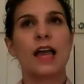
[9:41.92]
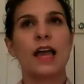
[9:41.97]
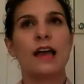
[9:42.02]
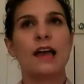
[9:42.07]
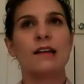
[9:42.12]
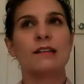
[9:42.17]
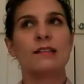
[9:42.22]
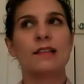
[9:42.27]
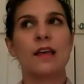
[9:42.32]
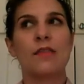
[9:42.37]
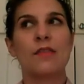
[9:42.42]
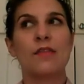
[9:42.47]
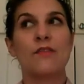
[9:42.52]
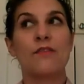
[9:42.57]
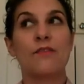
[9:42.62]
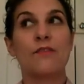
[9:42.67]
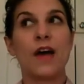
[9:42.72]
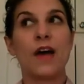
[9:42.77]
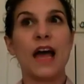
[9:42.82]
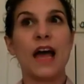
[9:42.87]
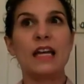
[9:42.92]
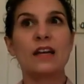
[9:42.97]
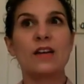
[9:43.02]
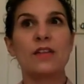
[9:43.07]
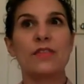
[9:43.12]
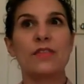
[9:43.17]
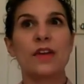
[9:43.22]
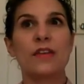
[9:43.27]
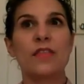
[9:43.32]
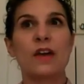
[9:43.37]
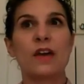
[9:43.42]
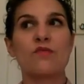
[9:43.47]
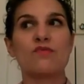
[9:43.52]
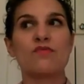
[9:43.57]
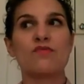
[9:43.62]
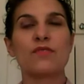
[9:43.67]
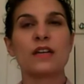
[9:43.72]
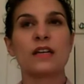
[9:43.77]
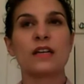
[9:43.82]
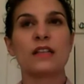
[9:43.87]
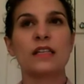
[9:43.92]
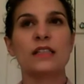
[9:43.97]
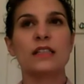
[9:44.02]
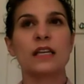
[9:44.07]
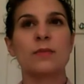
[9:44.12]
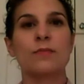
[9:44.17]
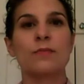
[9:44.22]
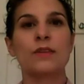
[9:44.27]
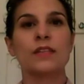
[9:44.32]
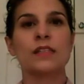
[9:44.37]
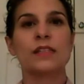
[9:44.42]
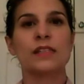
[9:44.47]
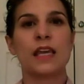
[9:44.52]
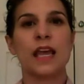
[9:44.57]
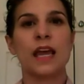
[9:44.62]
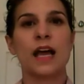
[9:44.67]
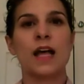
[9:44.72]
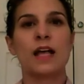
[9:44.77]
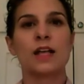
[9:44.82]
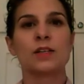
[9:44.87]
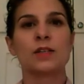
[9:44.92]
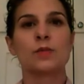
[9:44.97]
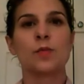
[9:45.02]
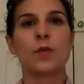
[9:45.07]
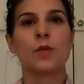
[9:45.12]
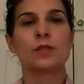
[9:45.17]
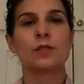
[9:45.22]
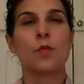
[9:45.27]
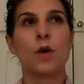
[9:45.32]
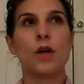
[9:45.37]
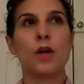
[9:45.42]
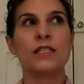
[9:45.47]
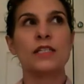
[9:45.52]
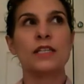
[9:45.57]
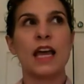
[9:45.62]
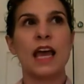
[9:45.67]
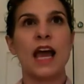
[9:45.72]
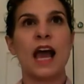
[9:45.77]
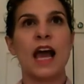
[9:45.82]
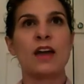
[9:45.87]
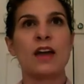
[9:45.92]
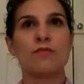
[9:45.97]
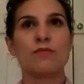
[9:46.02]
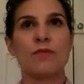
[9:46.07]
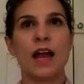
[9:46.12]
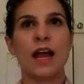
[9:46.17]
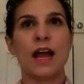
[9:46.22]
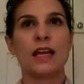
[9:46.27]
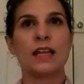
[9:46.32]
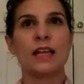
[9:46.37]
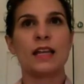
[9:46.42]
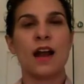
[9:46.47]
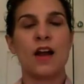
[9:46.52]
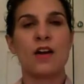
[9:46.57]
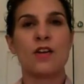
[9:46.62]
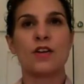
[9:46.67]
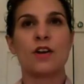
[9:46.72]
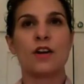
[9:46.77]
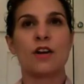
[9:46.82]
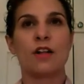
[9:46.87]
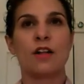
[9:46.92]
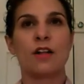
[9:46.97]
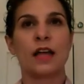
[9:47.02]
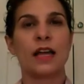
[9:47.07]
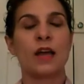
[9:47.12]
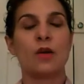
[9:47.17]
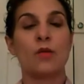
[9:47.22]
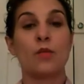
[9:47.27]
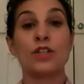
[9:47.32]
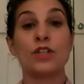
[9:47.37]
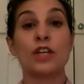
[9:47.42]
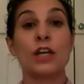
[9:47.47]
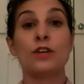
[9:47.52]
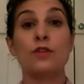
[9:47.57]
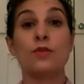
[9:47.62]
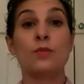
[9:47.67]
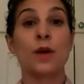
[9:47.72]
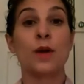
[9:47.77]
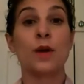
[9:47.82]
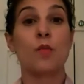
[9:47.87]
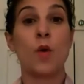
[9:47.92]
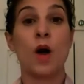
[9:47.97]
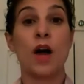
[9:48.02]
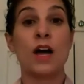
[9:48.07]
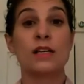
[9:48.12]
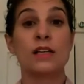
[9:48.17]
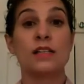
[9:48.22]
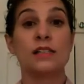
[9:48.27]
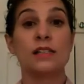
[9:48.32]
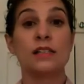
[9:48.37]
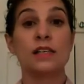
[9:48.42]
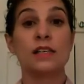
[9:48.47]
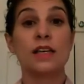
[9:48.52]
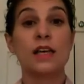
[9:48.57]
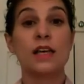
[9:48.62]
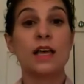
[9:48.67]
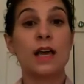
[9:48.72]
And then the final thing that really tipped the scales was one day I read an article, and I wish I knew where it was,